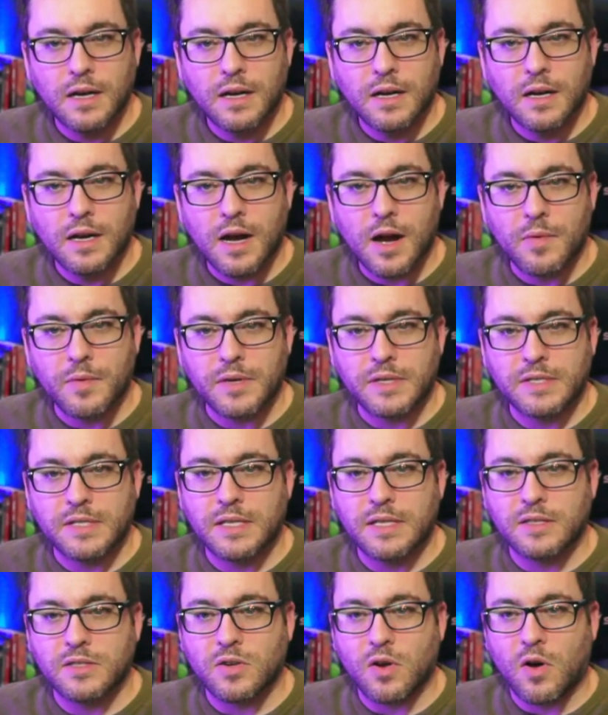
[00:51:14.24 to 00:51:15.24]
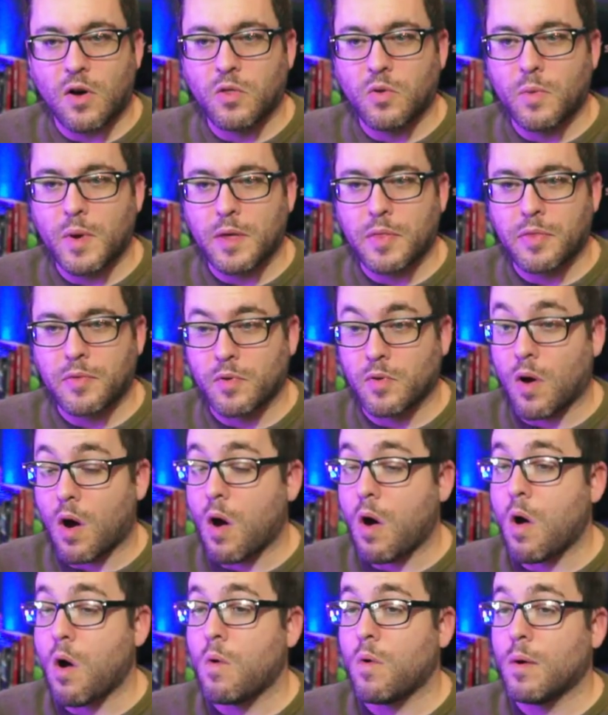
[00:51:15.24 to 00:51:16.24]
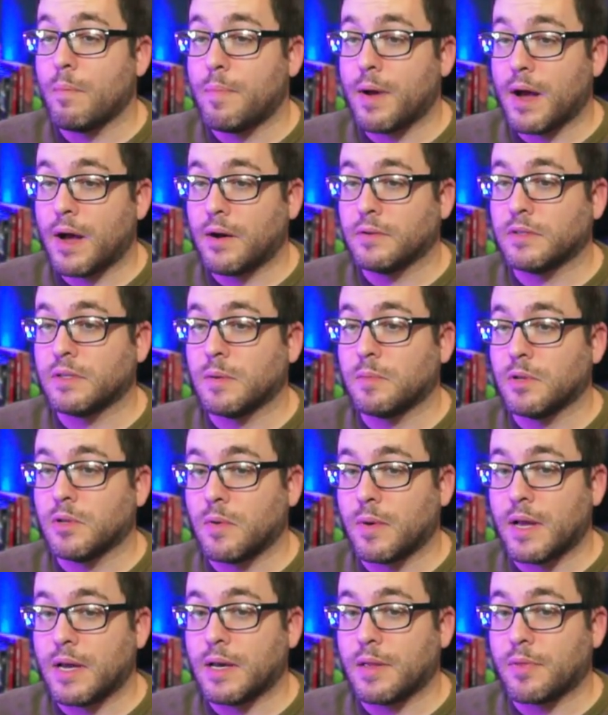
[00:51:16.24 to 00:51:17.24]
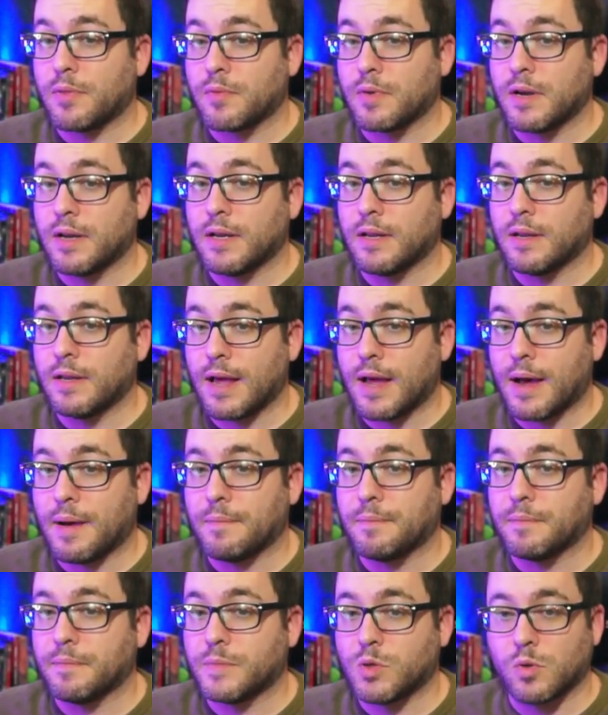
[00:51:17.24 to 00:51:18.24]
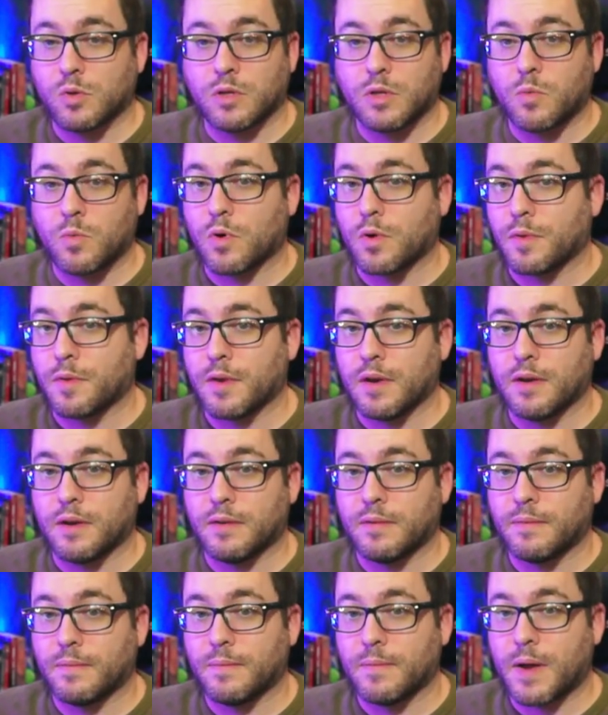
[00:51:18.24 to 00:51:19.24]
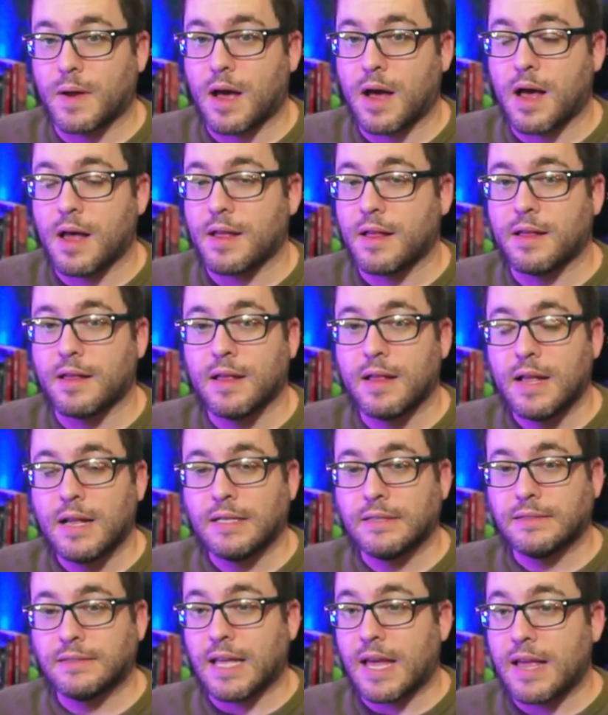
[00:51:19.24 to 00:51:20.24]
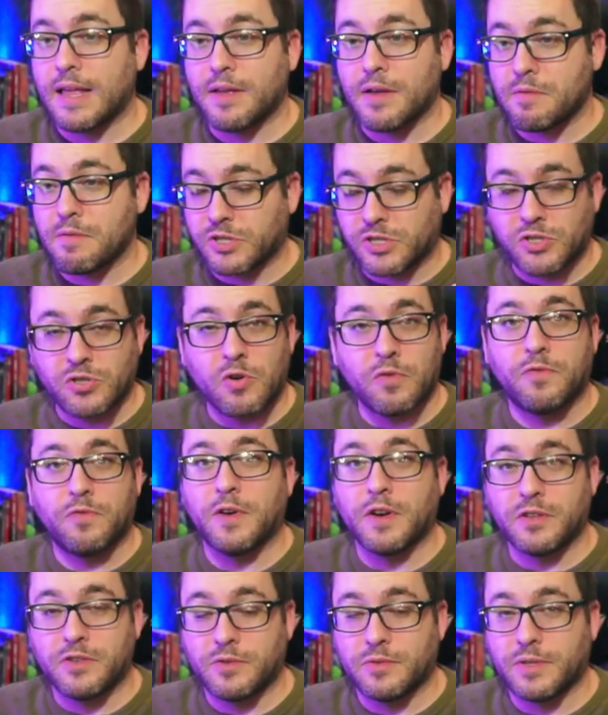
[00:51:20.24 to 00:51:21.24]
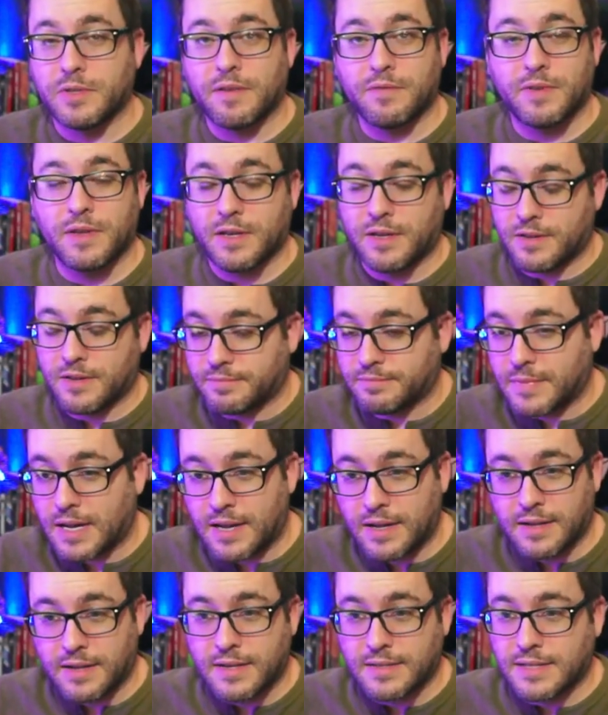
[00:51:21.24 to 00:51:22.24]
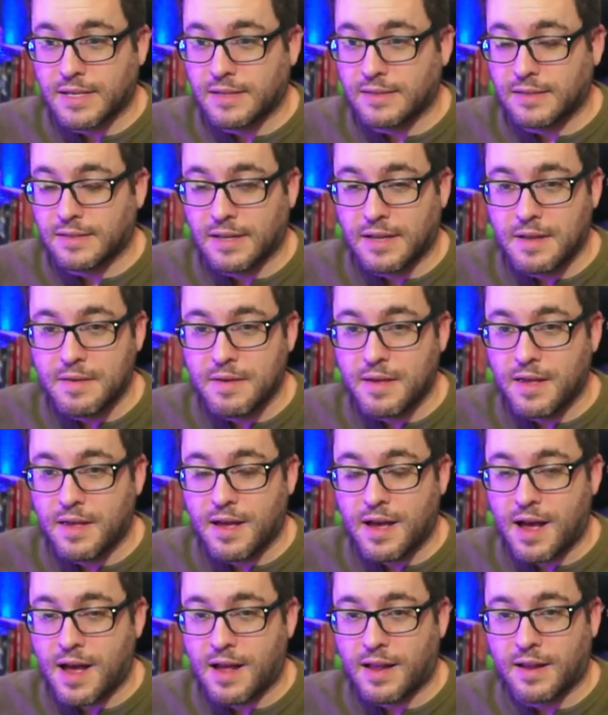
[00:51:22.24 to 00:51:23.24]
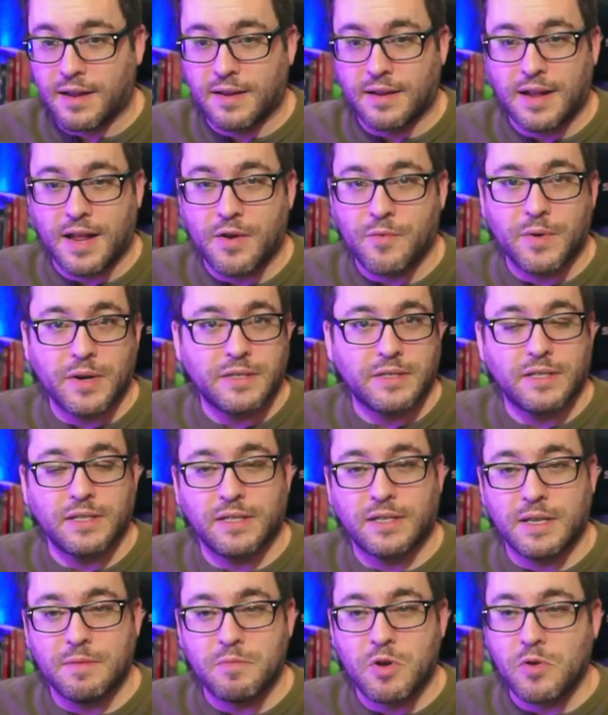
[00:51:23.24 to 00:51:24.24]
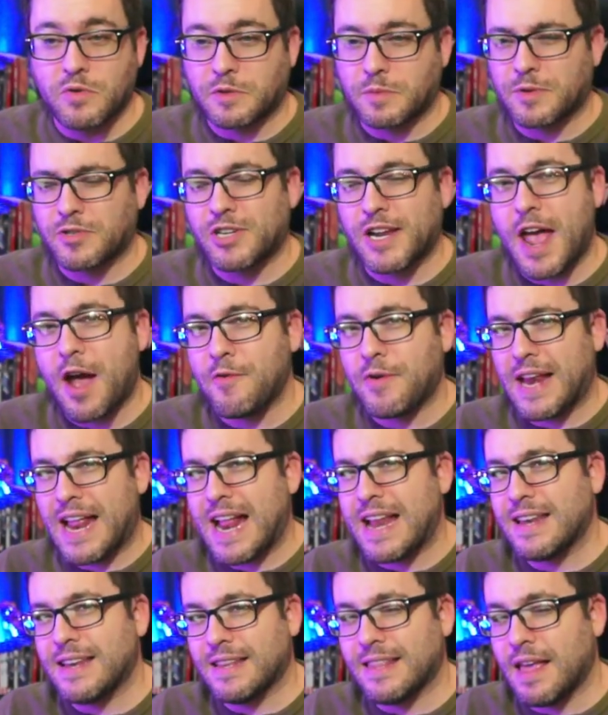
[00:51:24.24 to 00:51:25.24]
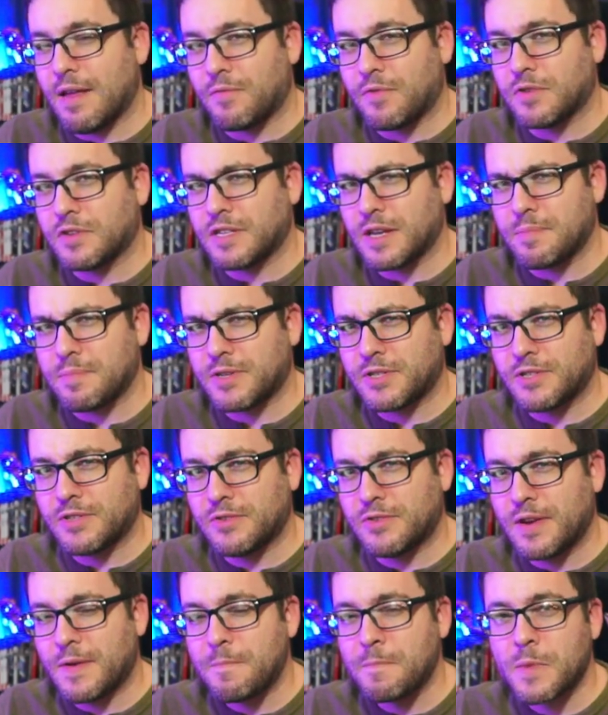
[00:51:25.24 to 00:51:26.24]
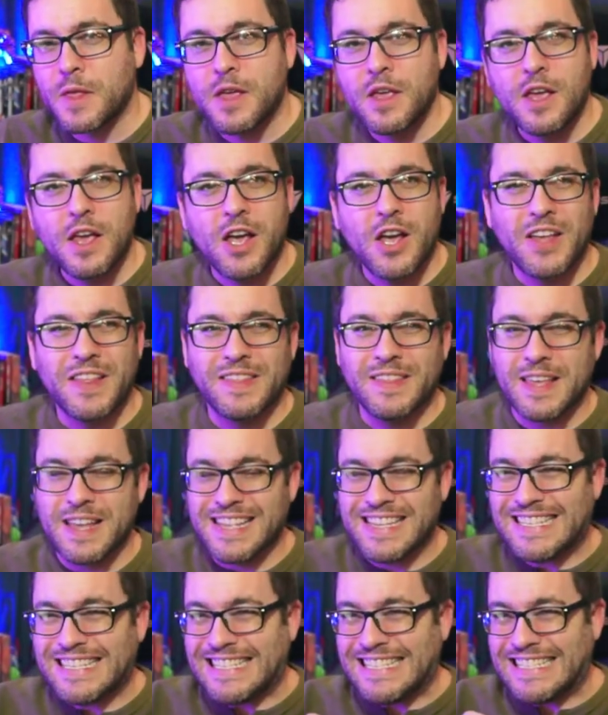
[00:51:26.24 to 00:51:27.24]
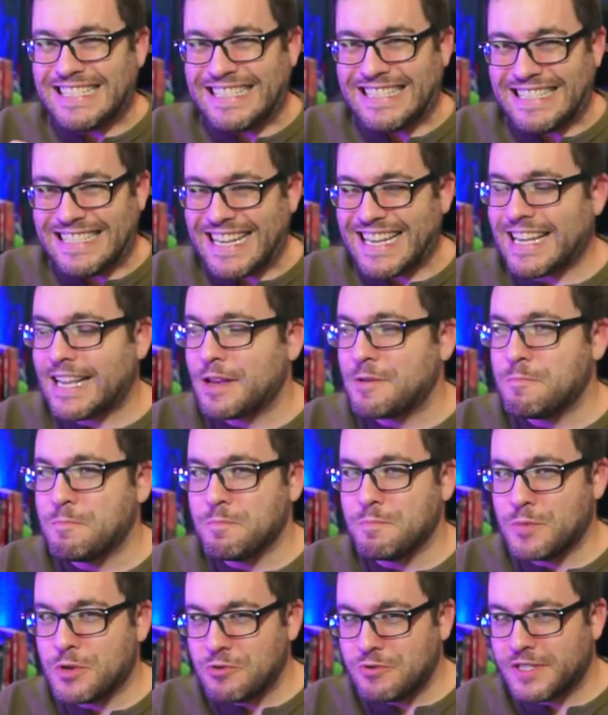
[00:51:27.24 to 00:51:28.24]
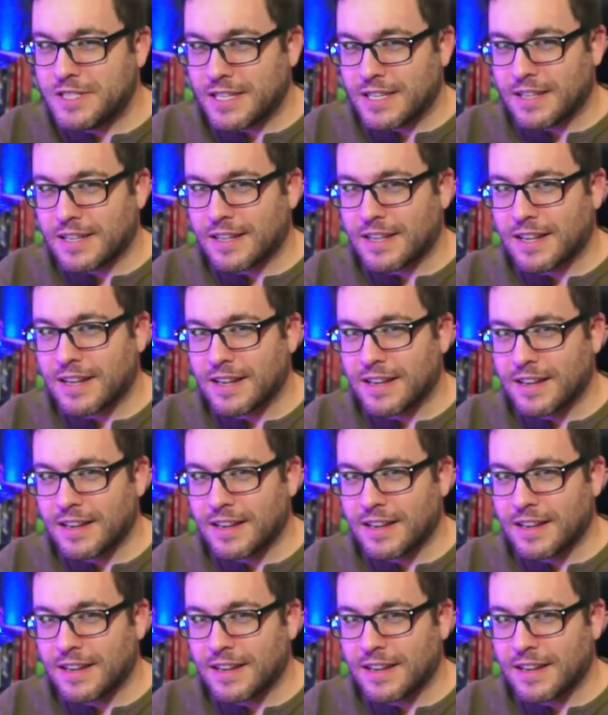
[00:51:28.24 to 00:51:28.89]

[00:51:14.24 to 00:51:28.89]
I want to see this all the way through. Oh, about 0083. Yeah, totally worth it. Uh, that, yeah, it was so fun doing that video. I, I tell you, I can't wait to keep going, especially how it ended that first episode. That sick music.